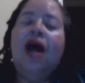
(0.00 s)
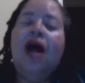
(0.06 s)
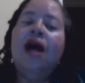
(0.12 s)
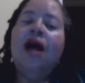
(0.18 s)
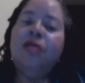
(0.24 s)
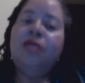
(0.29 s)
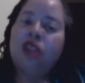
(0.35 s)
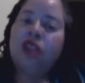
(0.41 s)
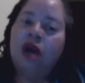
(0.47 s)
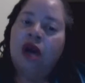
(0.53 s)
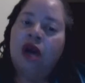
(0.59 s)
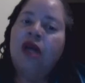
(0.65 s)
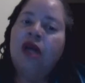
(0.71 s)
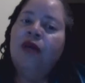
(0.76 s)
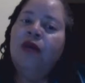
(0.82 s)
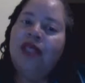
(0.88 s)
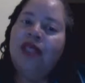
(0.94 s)
I'm
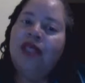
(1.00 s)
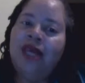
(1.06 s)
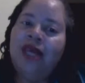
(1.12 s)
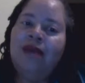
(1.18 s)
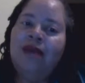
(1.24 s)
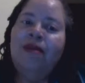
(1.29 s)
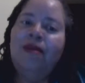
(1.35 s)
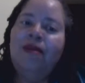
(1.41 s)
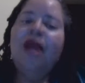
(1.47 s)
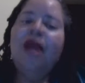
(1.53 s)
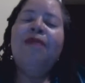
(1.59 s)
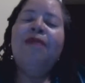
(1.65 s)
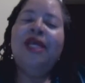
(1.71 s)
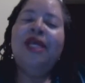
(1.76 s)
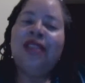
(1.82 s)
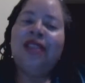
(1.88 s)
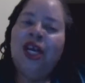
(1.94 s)
starting with them
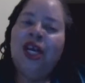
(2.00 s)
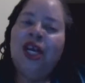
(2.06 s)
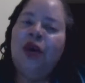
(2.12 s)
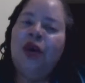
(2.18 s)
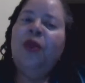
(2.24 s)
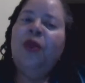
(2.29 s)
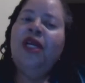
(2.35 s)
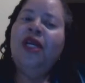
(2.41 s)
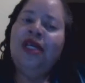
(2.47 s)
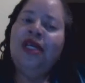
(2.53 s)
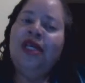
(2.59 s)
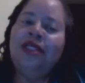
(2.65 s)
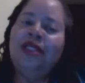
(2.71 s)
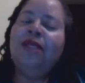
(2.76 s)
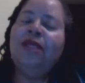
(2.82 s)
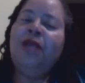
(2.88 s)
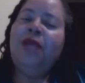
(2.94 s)
because I know what it is
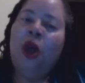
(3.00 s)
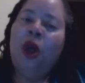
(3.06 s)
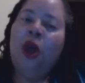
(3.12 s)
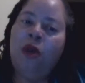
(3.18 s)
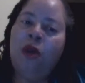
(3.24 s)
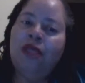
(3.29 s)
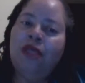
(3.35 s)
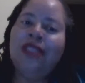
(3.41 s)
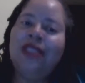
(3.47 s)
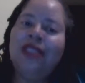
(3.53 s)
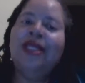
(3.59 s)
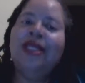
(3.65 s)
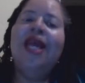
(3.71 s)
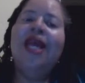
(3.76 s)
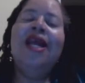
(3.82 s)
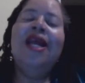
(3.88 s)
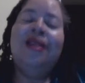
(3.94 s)
to be homeless
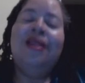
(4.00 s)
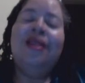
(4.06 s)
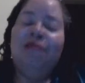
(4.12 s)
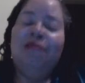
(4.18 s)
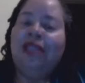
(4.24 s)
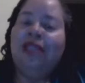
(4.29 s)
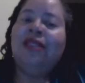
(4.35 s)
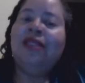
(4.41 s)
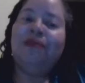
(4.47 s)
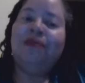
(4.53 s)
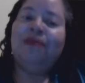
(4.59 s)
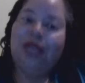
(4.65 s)
in the midst of